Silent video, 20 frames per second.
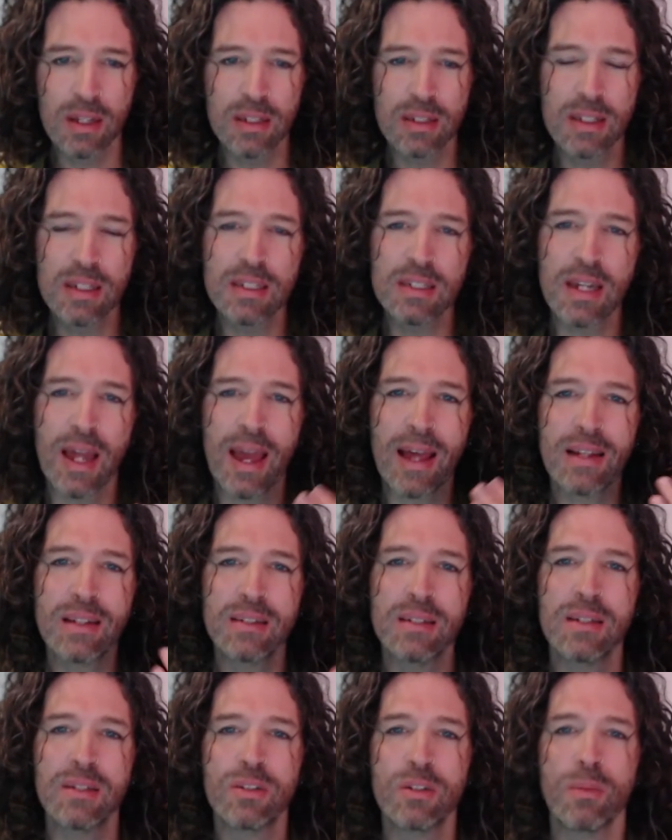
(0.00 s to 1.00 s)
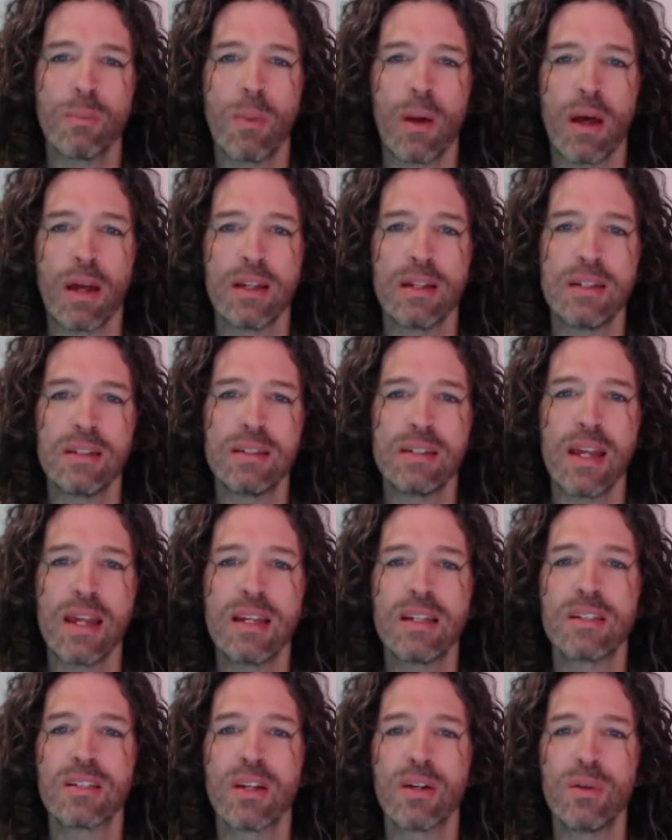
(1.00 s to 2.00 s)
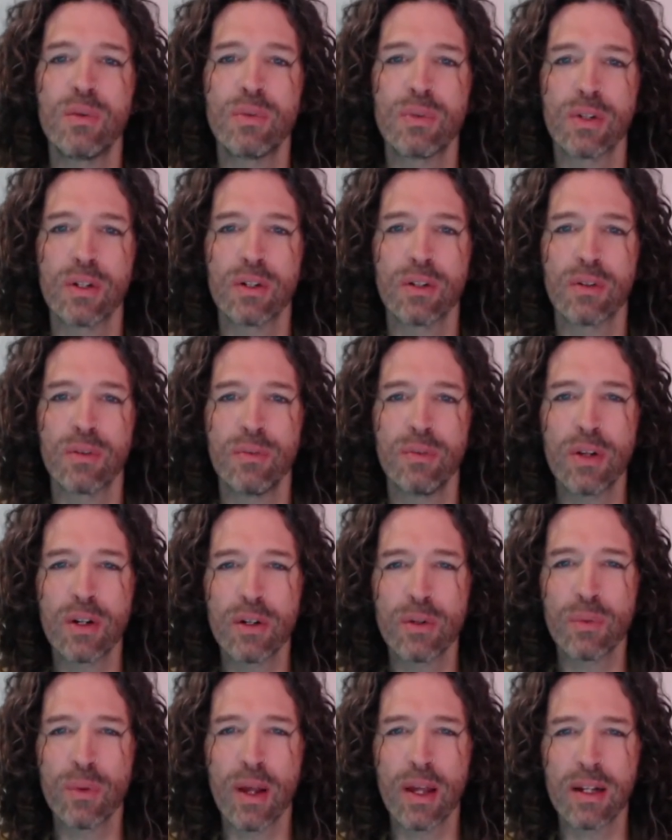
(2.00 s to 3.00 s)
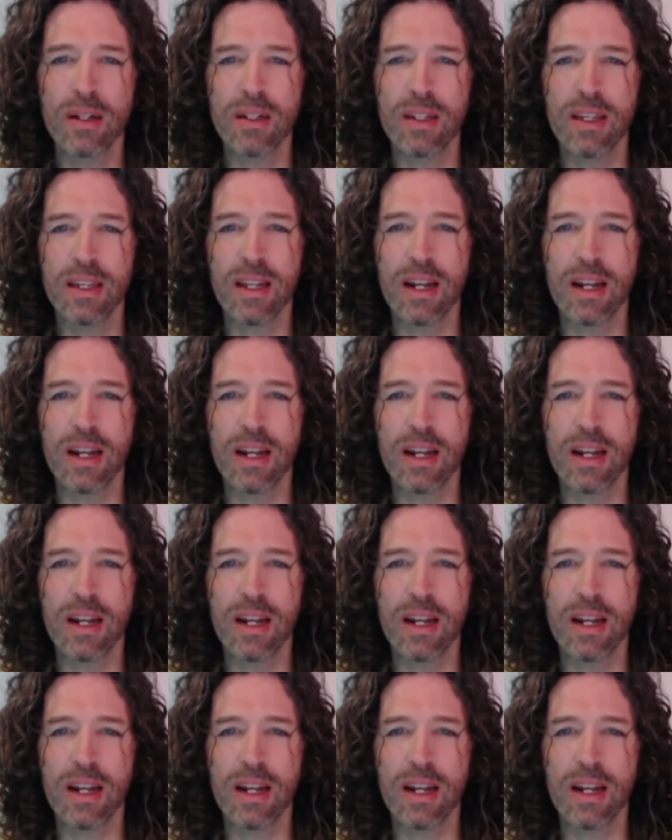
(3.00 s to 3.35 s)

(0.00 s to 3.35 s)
this ancestor mind takes over very readily.